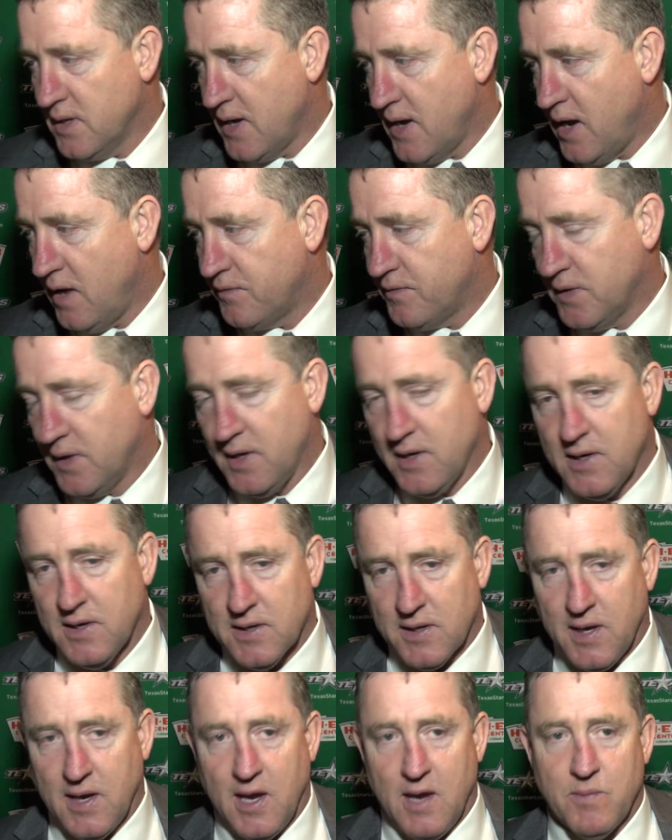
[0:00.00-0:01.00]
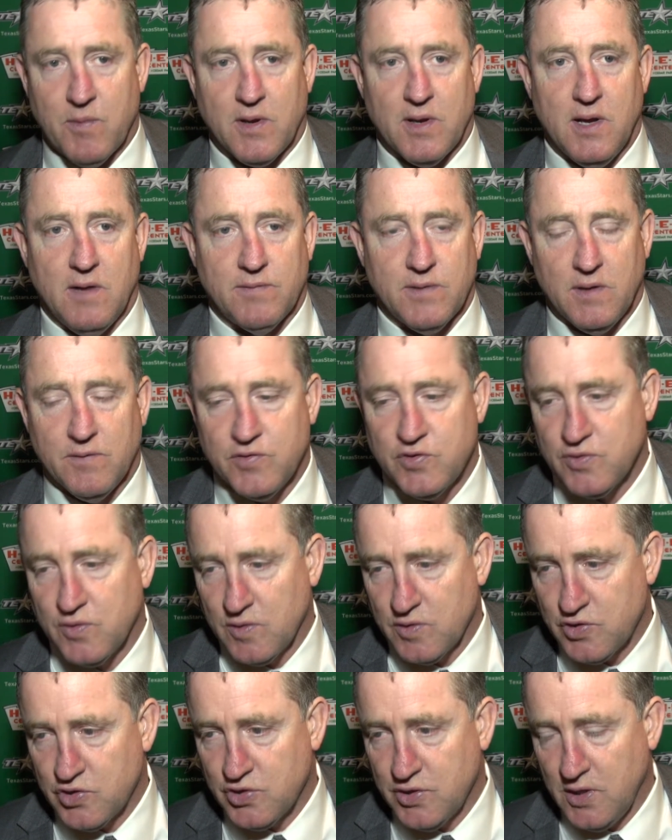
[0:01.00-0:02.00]
You have to get in the game. You're going to have to have
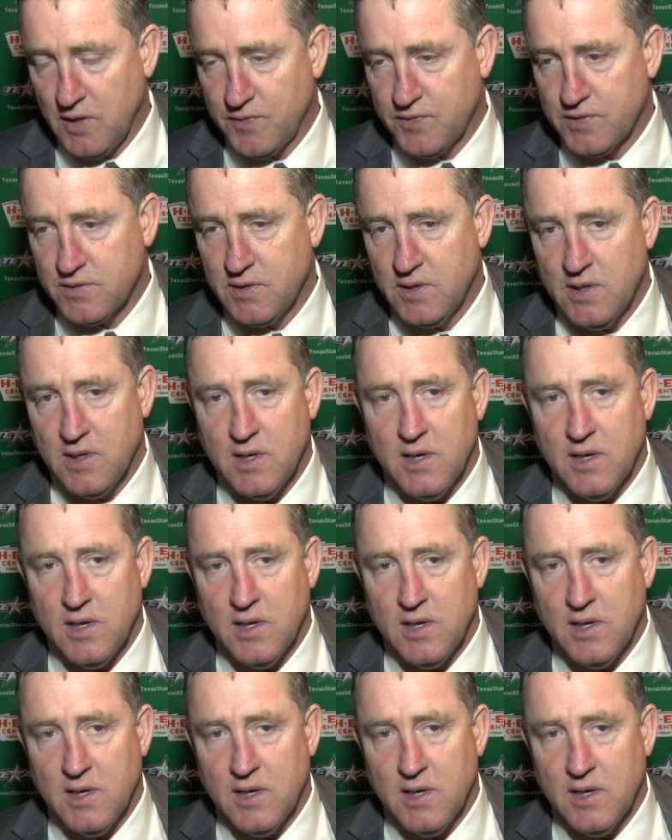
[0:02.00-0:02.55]
short shifts,